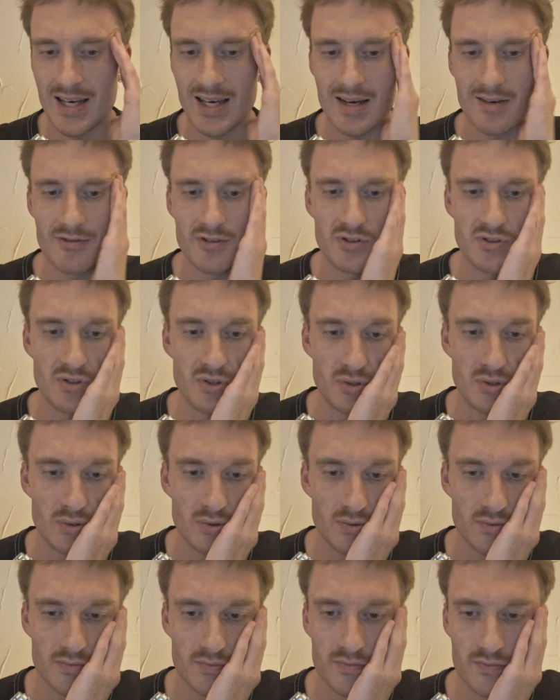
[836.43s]

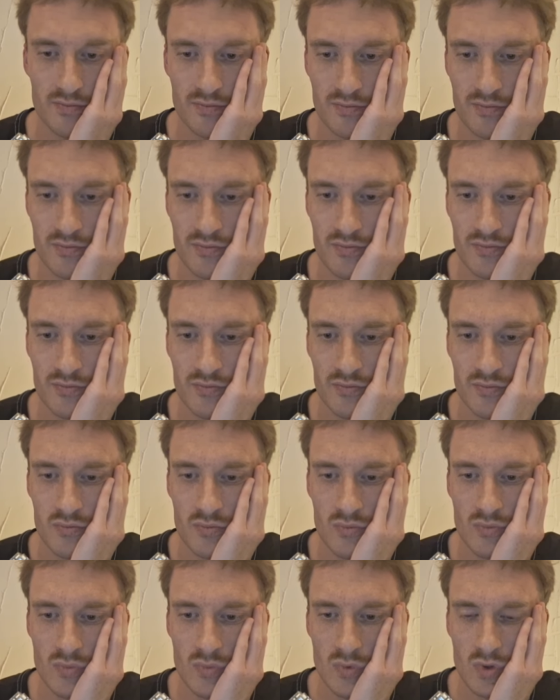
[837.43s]
Avenue.
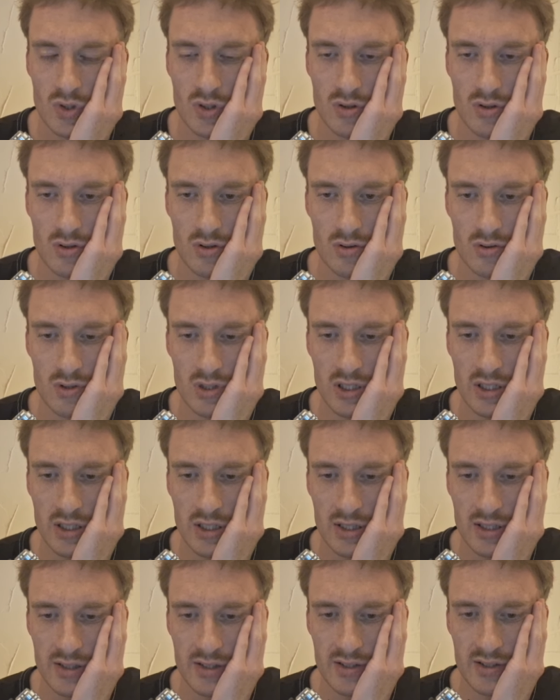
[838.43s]
All right,
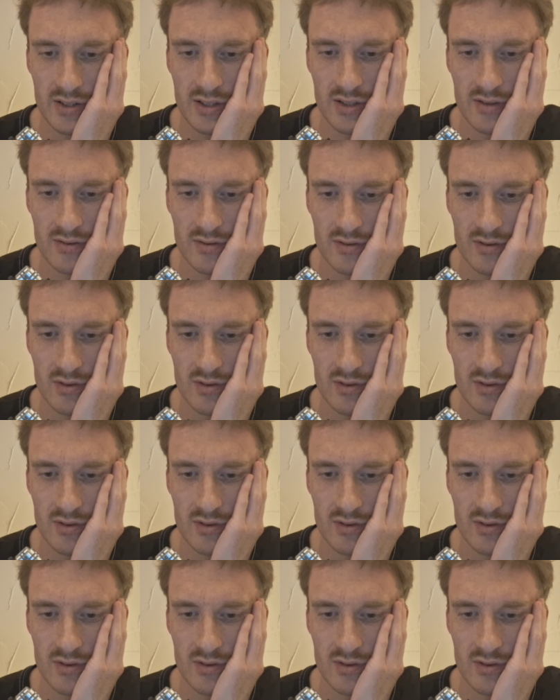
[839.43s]
let's see.